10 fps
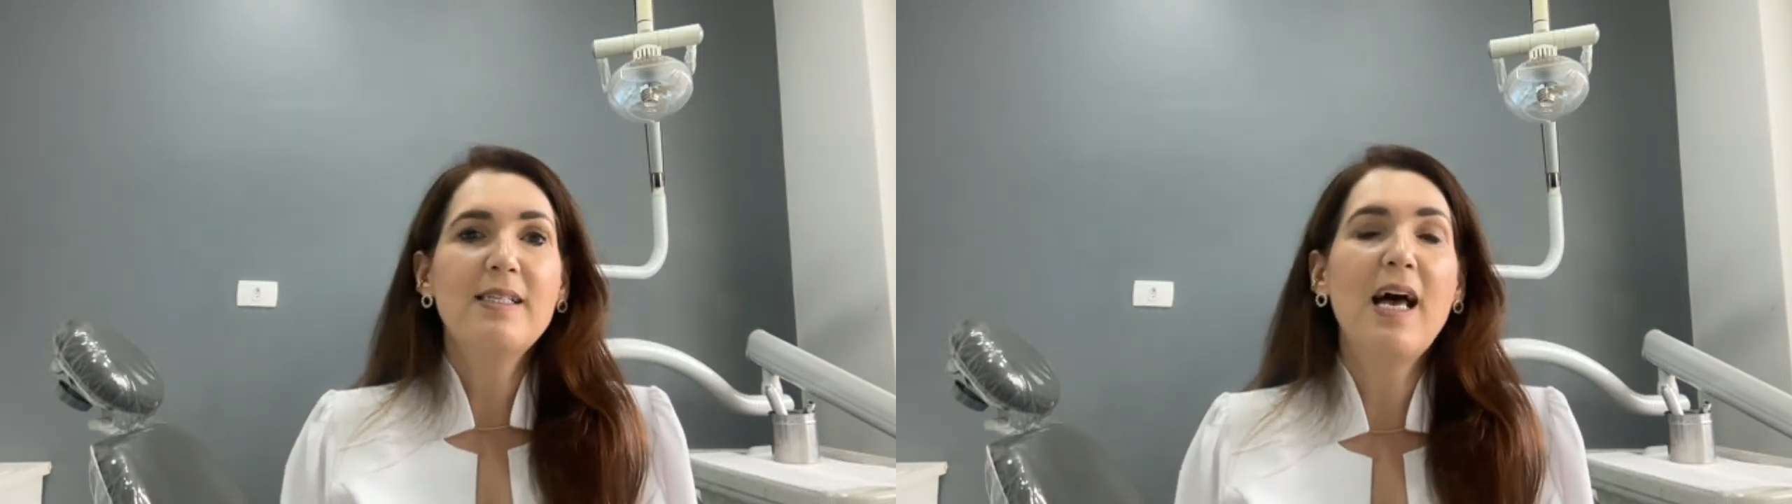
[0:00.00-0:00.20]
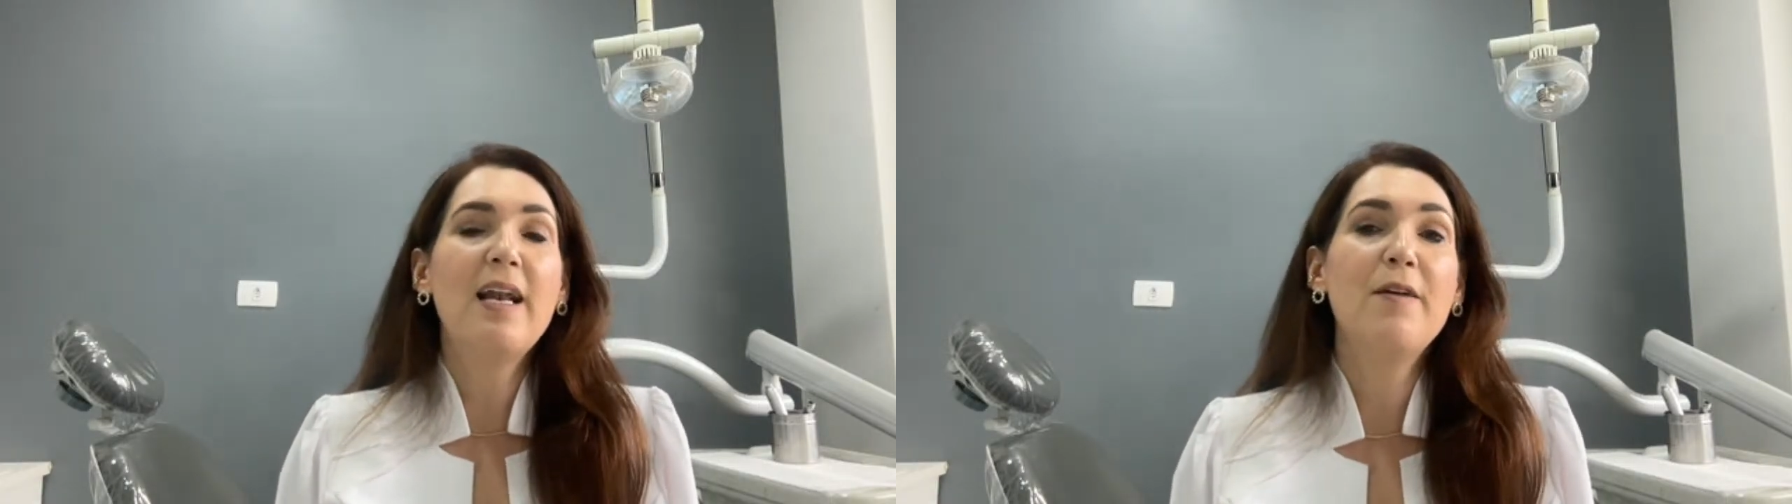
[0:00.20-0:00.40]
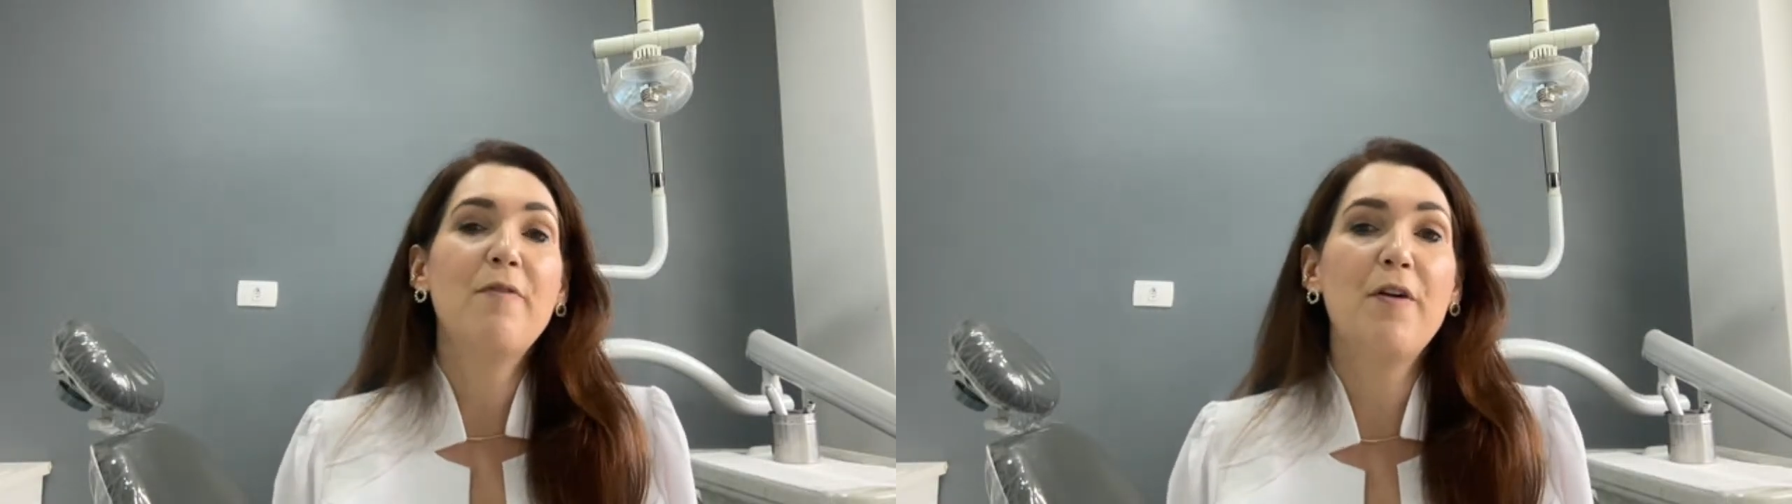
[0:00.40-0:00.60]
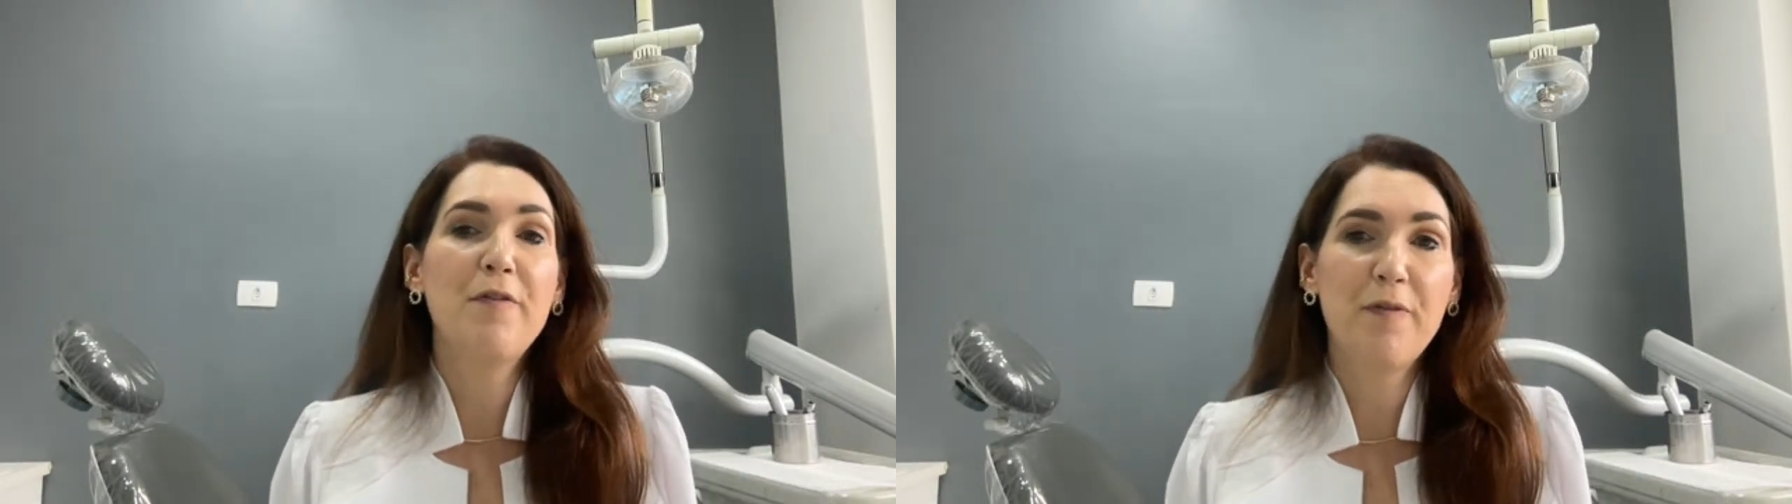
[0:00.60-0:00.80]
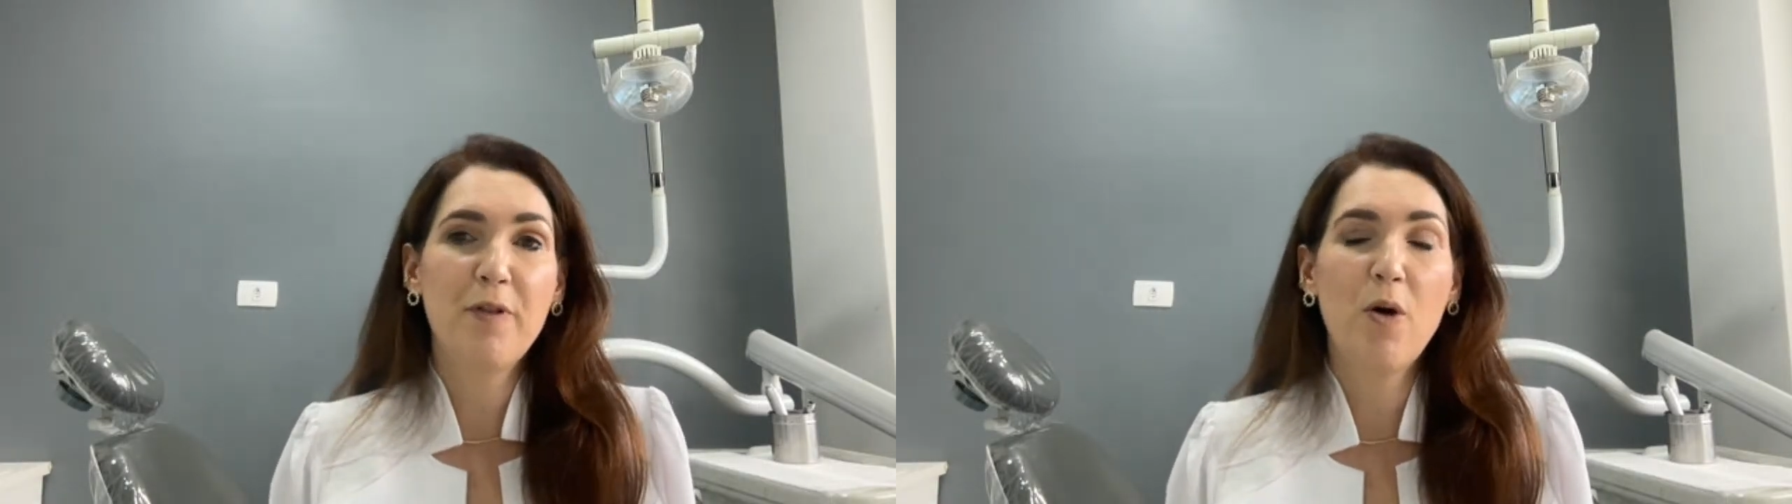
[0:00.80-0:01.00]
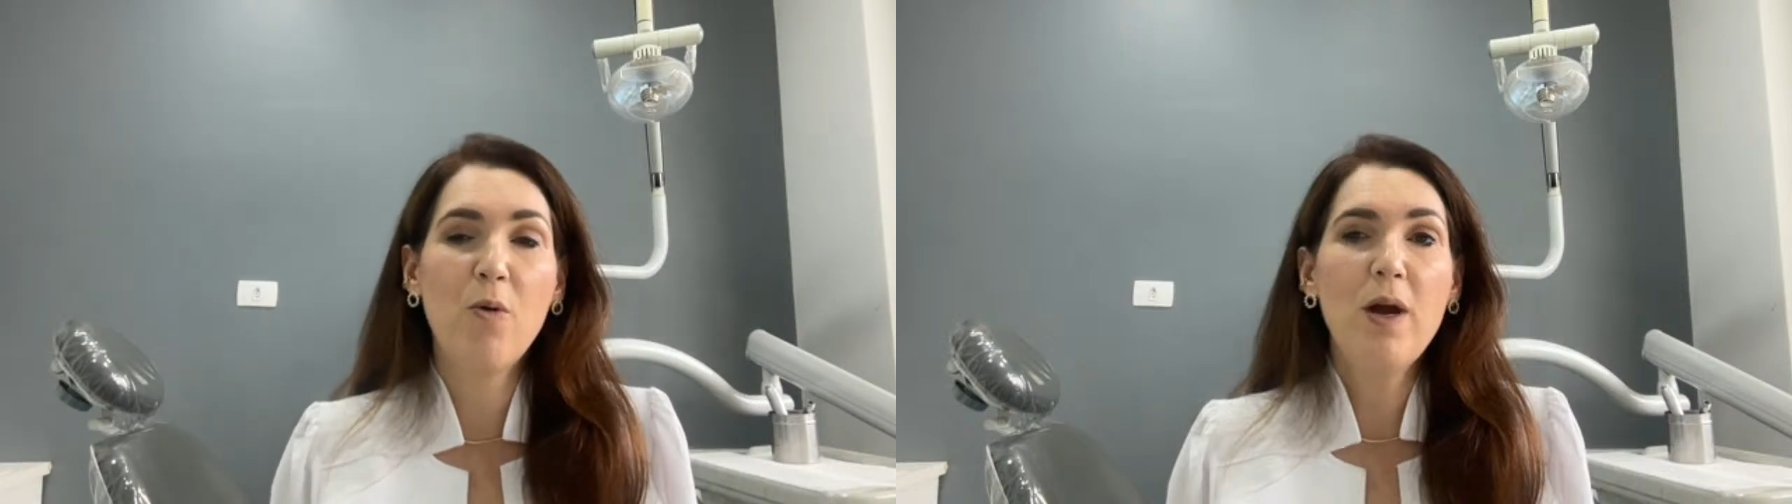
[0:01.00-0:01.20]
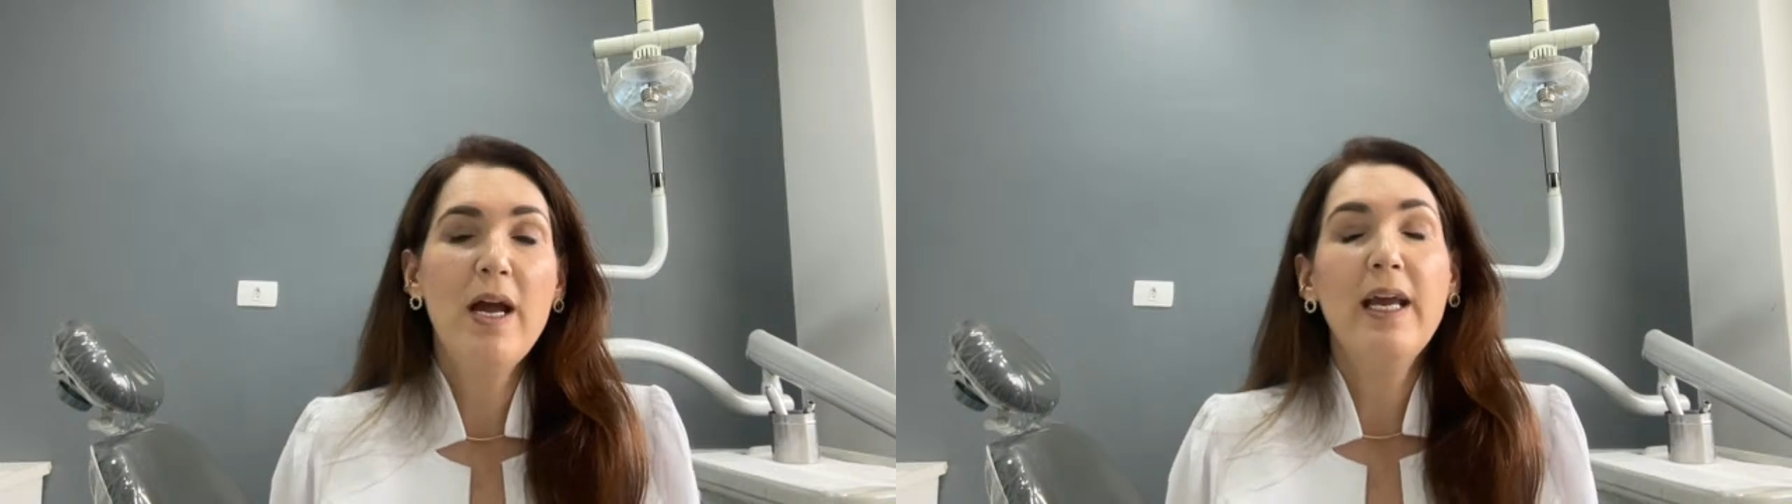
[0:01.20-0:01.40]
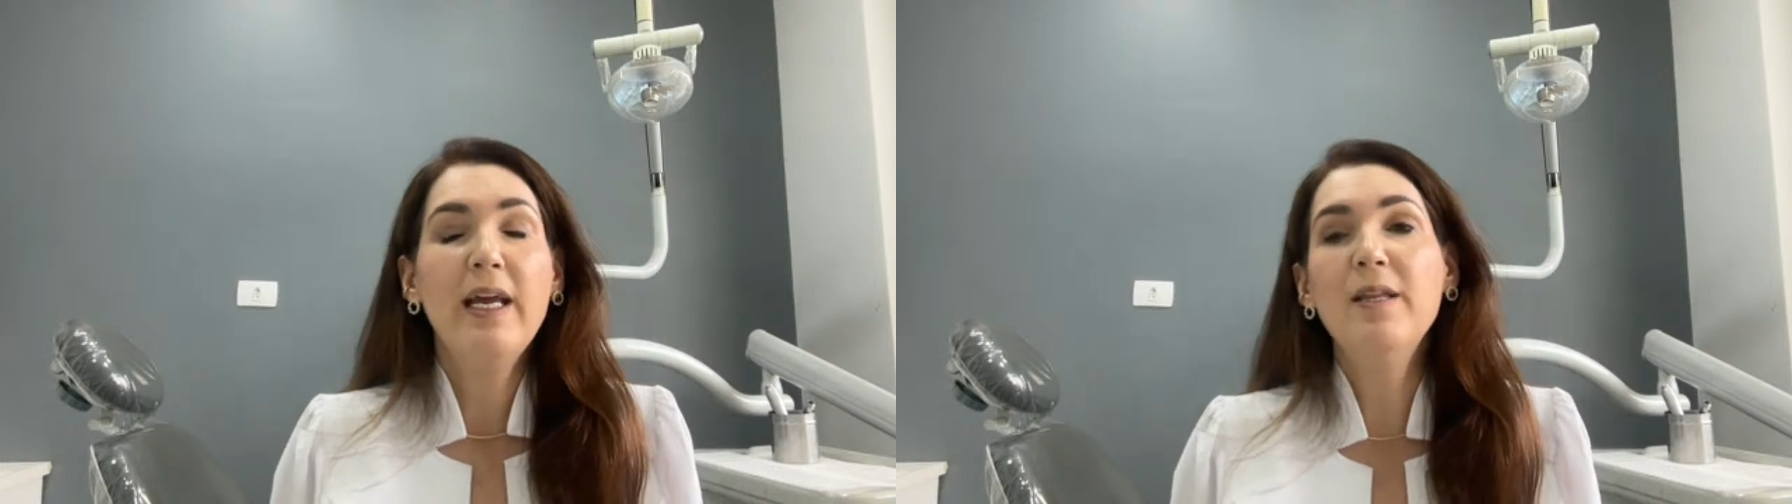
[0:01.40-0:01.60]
salivary flow